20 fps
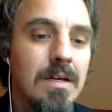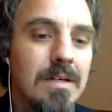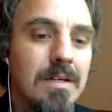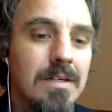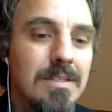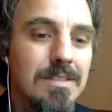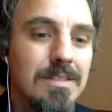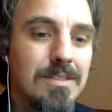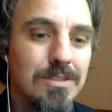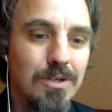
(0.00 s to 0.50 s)

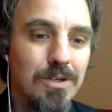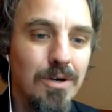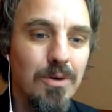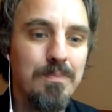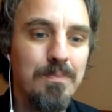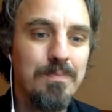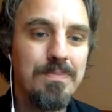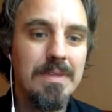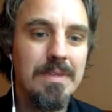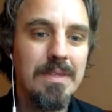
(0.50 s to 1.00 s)

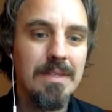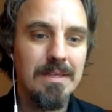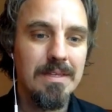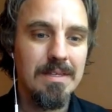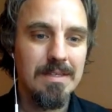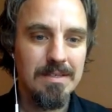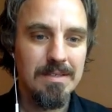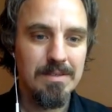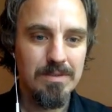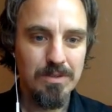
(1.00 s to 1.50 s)
So
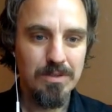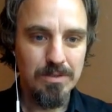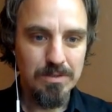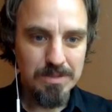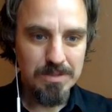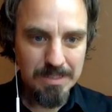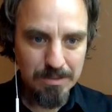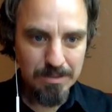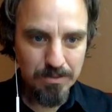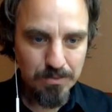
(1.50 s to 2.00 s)
you
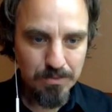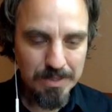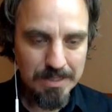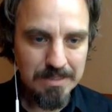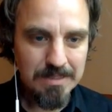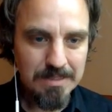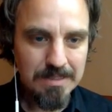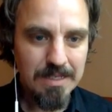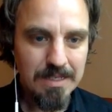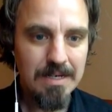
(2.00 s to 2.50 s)
see the
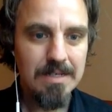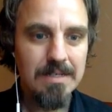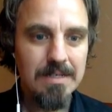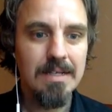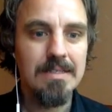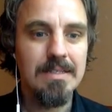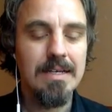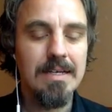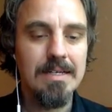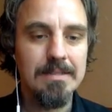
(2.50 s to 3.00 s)
rings there,
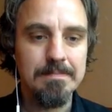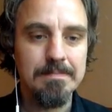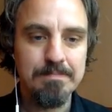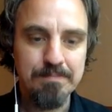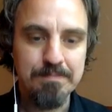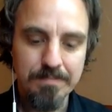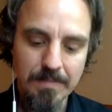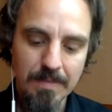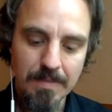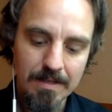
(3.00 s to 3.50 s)
and then
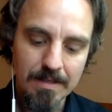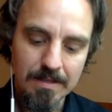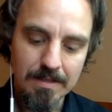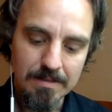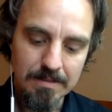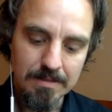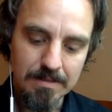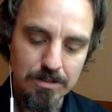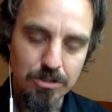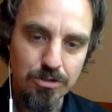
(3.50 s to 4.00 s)

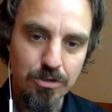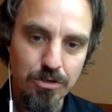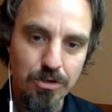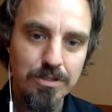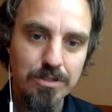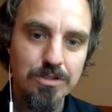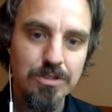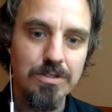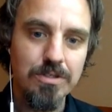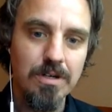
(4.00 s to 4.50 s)
the
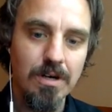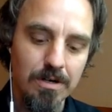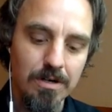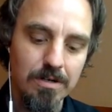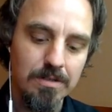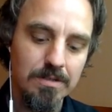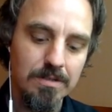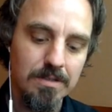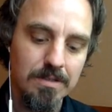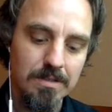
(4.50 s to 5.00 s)
structure
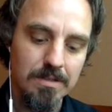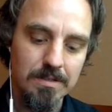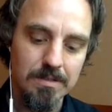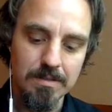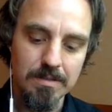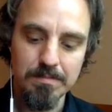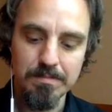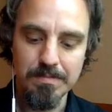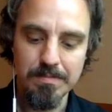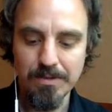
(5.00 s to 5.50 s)
are
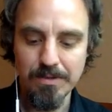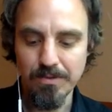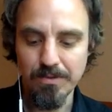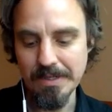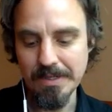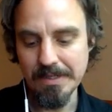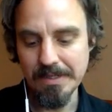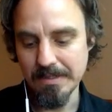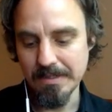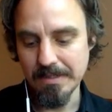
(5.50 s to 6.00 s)

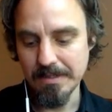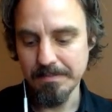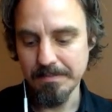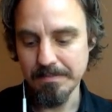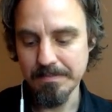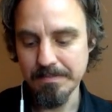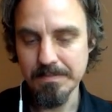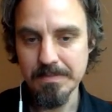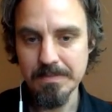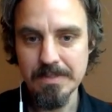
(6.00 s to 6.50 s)
mirroring the
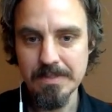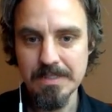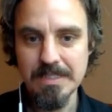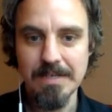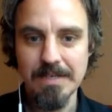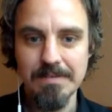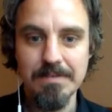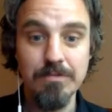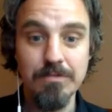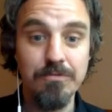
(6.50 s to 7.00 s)

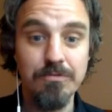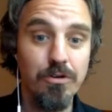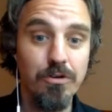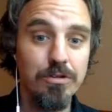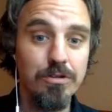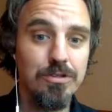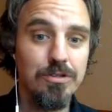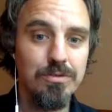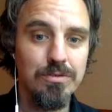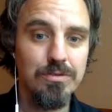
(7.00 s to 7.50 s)
7
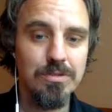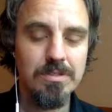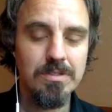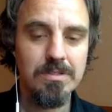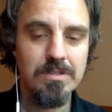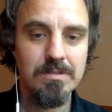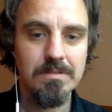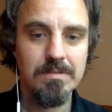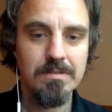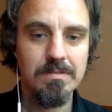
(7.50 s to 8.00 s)

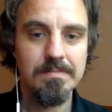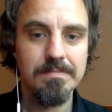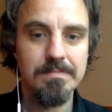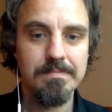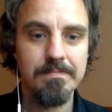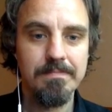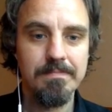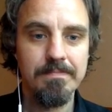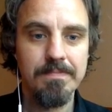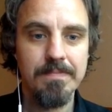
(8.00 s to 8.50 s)
virtues.
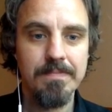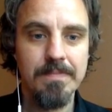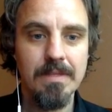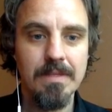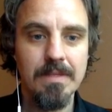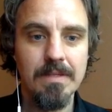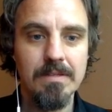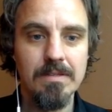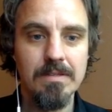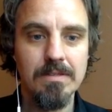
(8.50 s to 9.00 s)

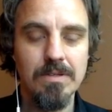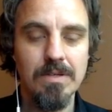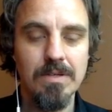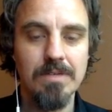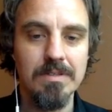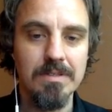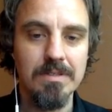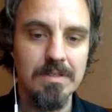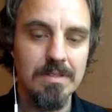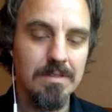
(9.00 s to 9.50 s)
So
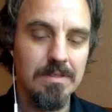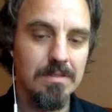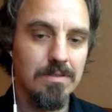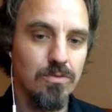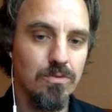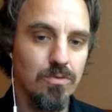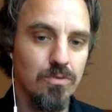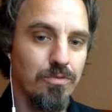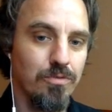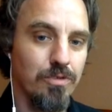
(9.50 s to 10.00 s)
after the
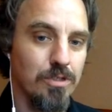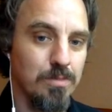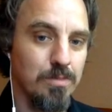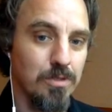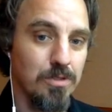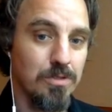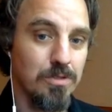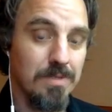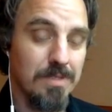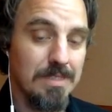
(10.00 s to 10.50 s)
2 first
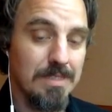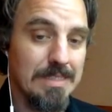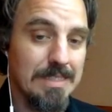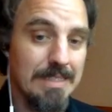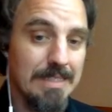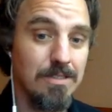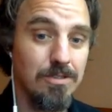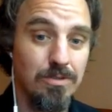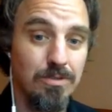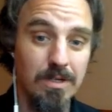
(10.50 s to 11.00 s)
books with the
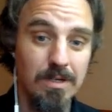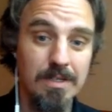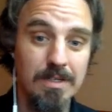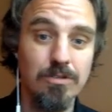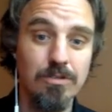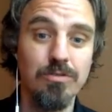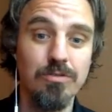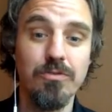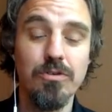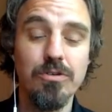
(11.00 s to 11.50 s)
sins, you now get
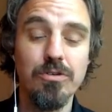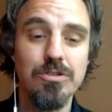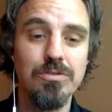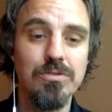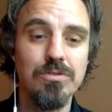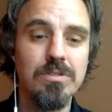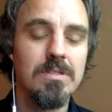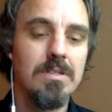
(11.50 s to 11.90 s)
to the virtues,